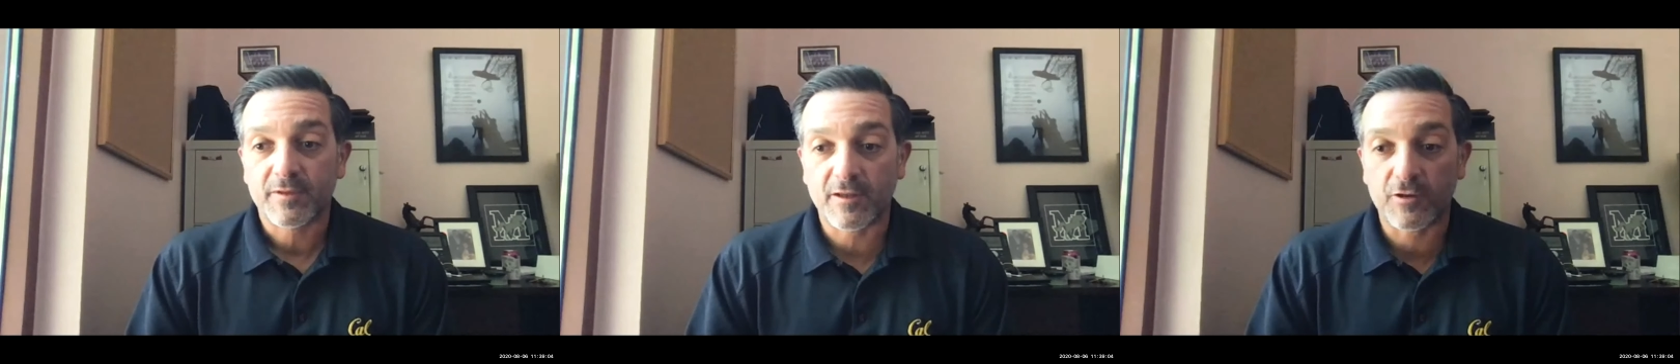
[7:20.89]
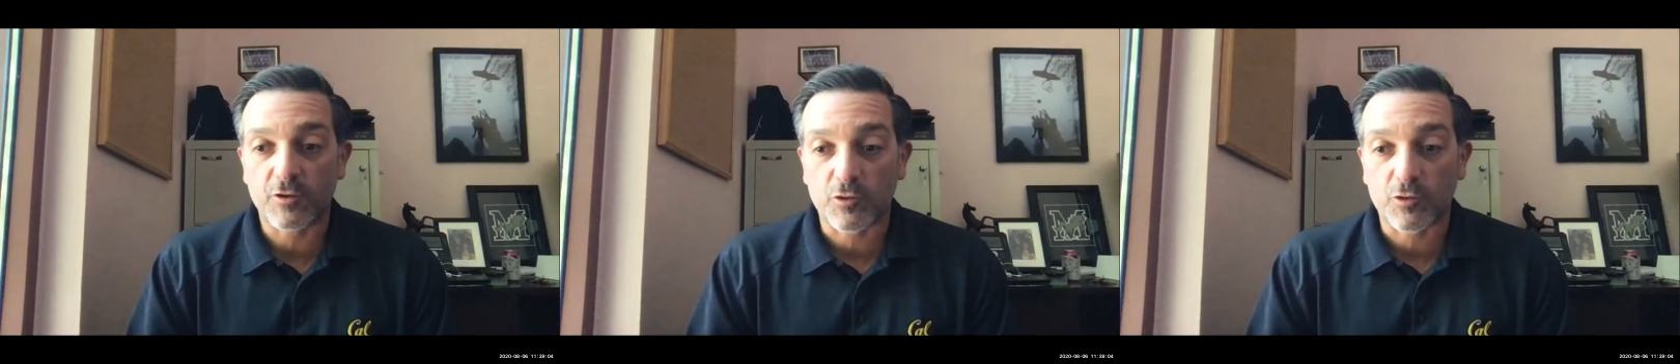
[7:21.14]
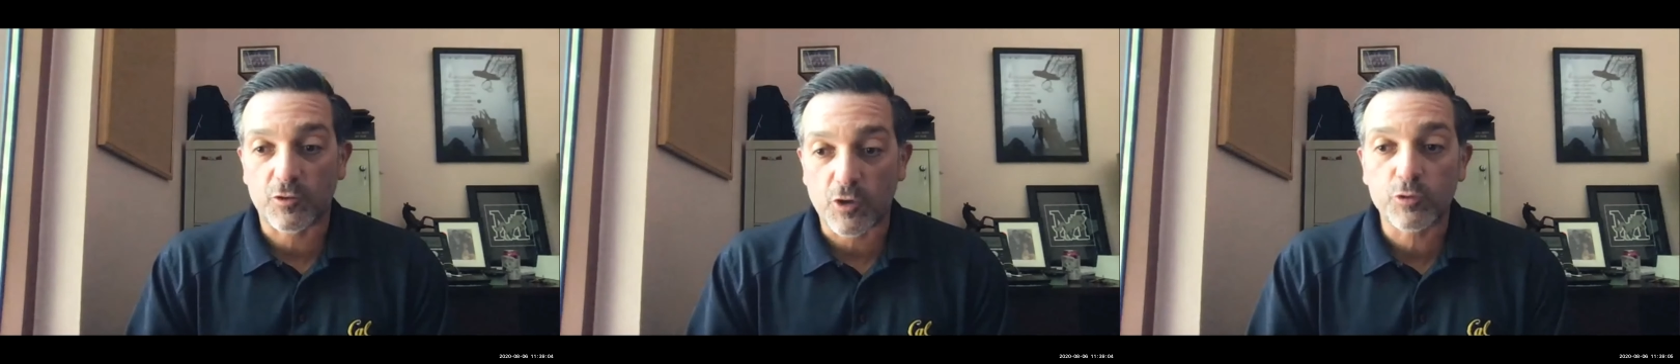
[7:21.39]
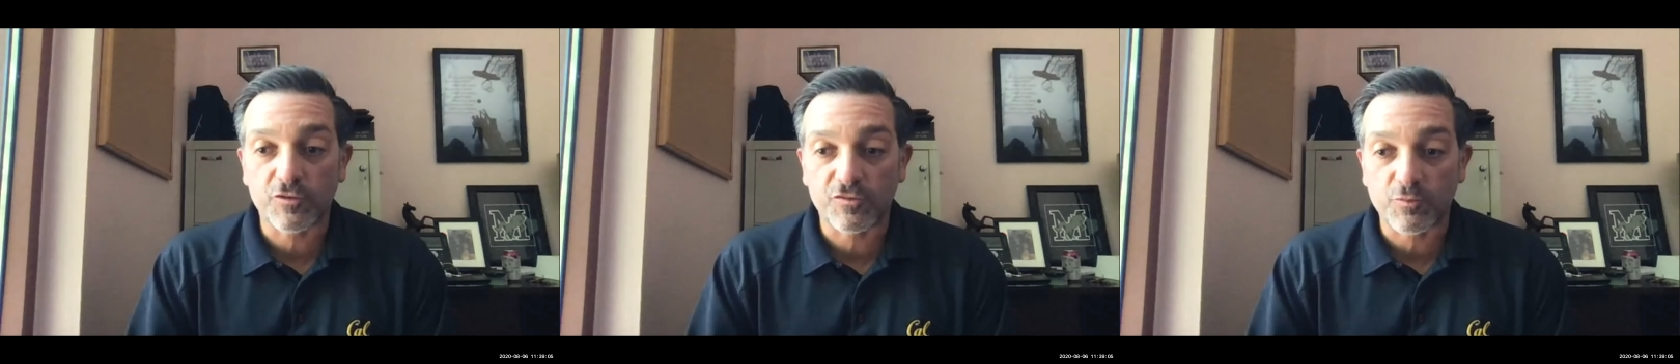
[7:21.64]
that your
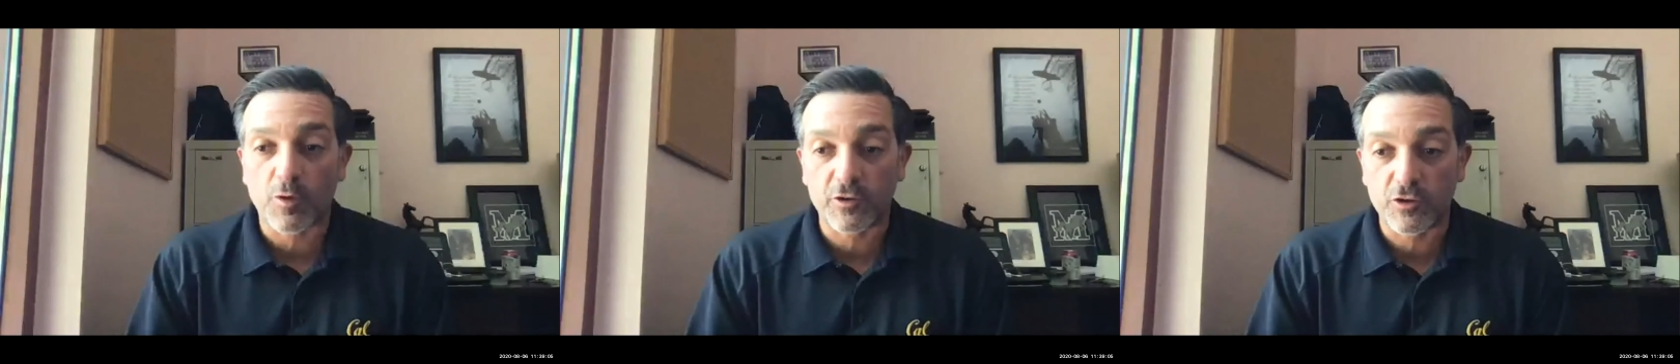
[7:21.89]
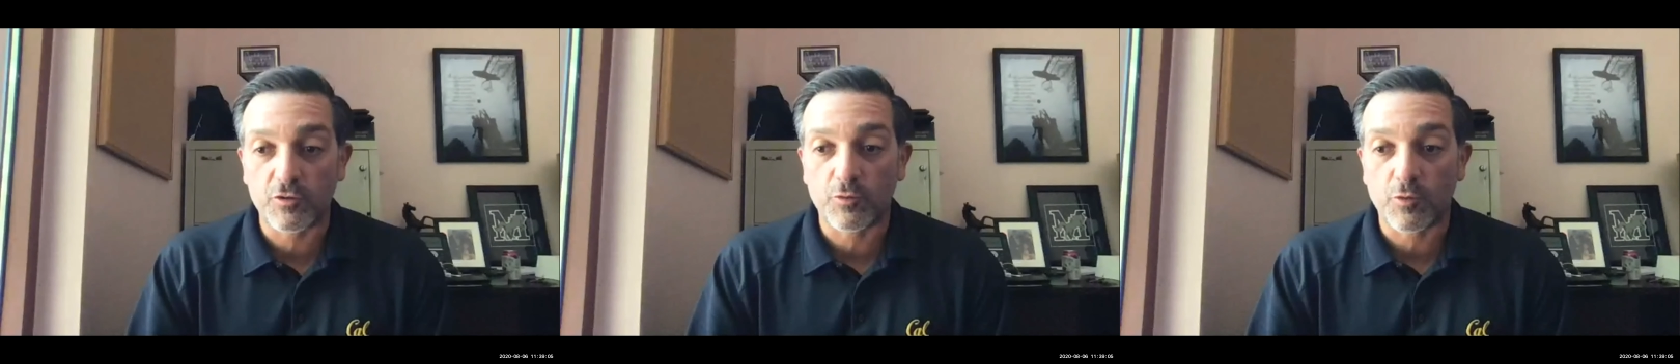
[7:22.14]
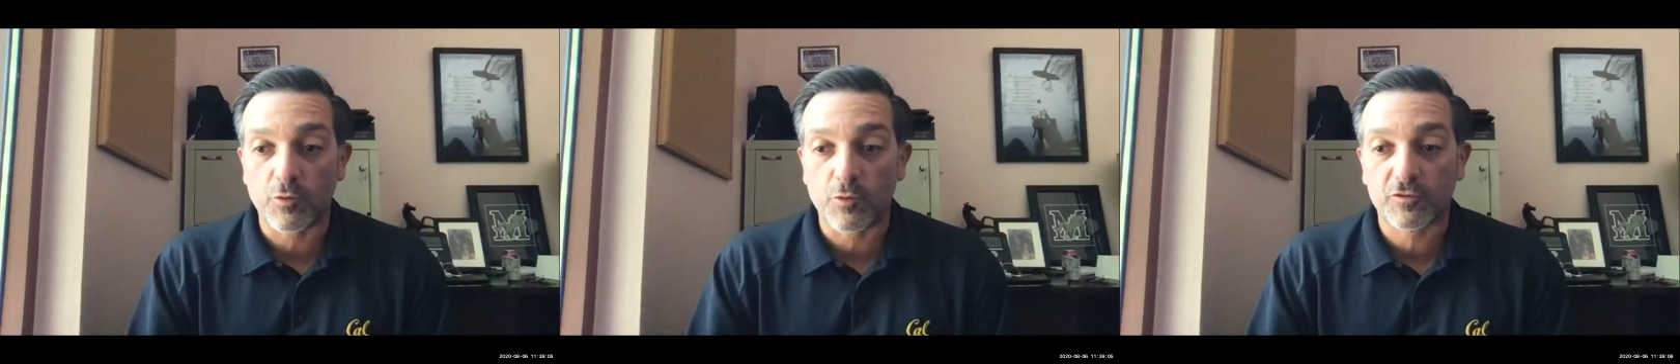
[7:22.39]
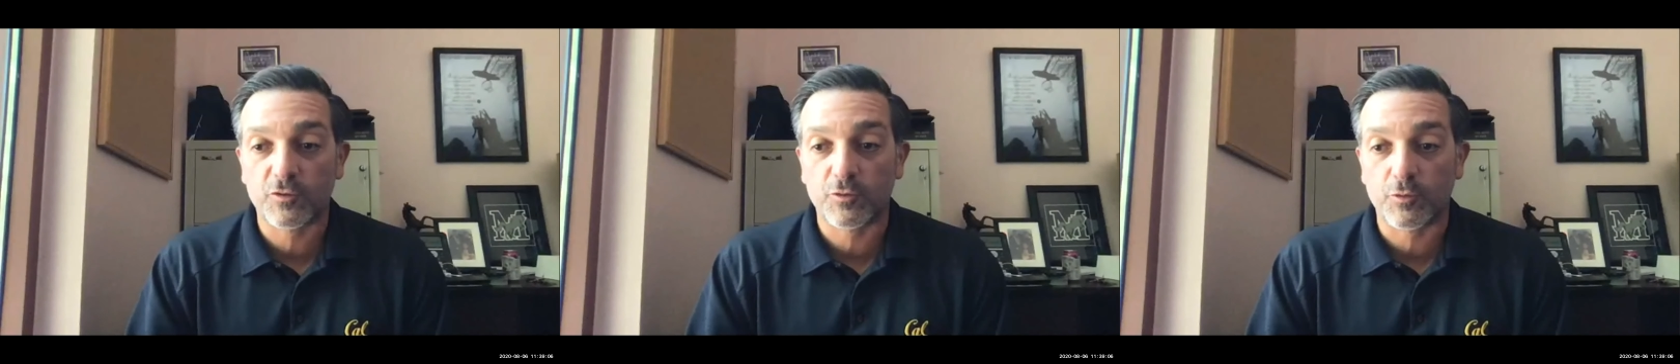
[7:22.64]
coaches want you
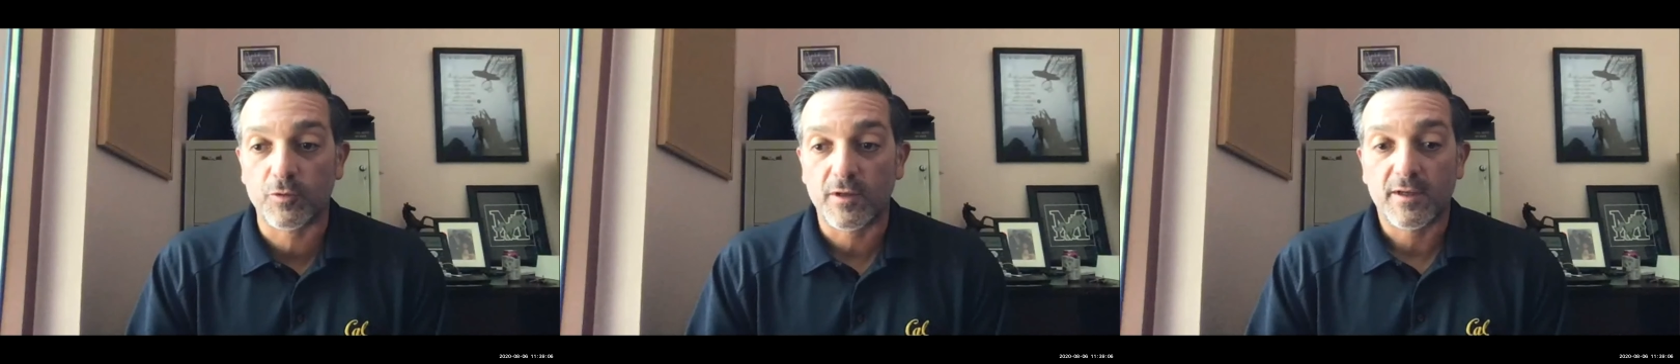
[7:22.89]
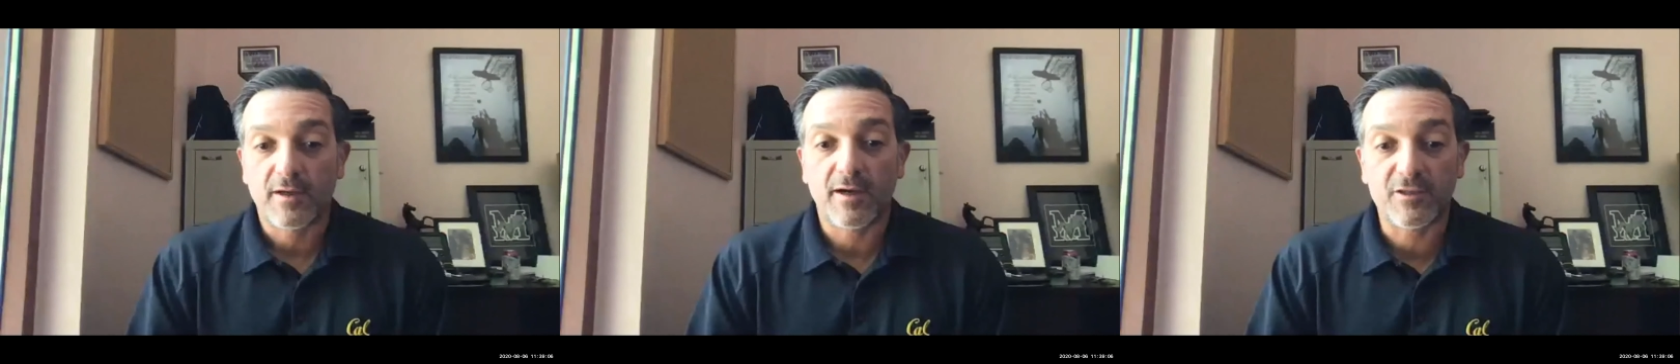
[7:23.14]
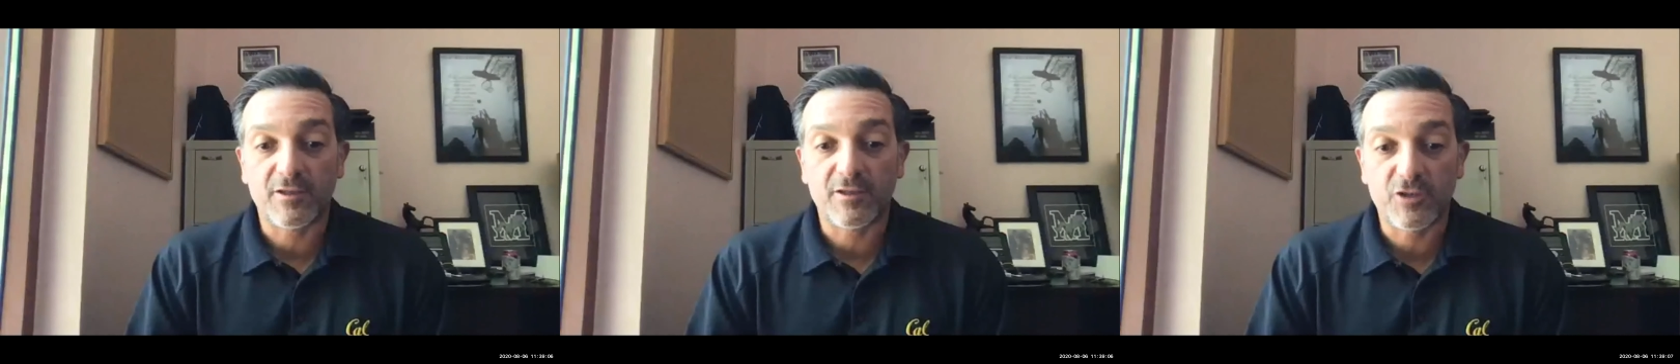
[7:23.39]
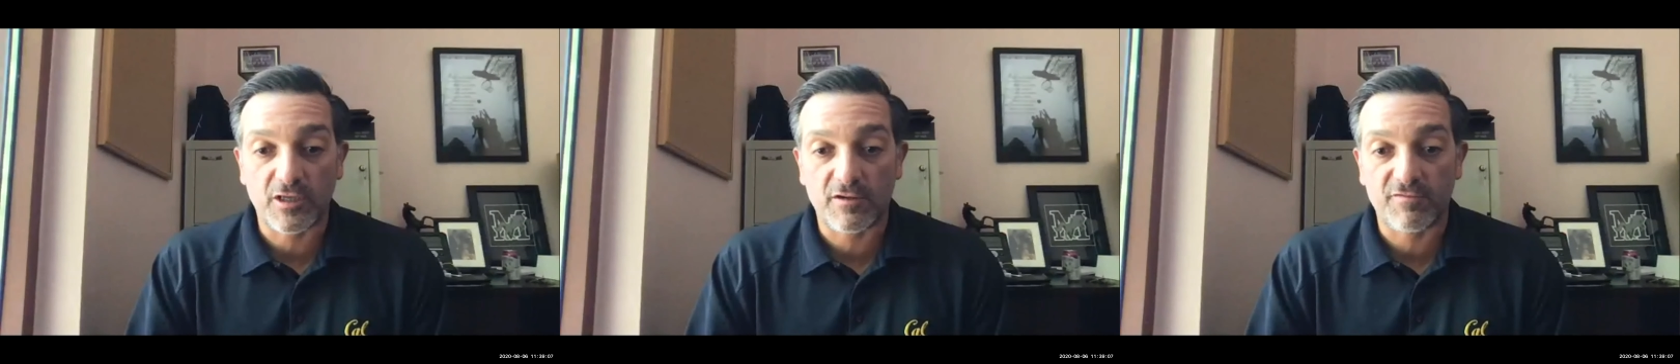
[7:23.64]
all to
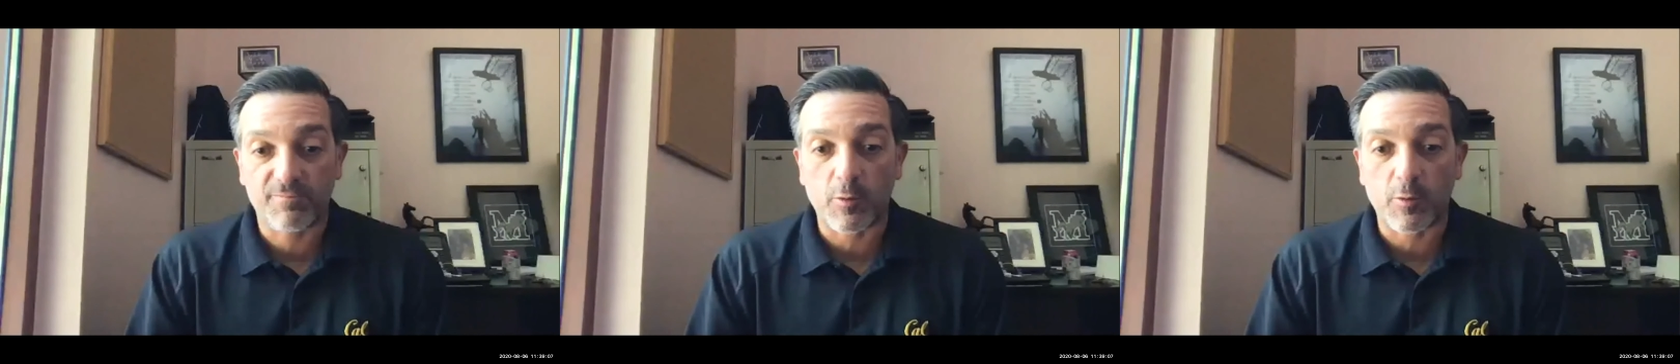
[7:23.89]
achieve,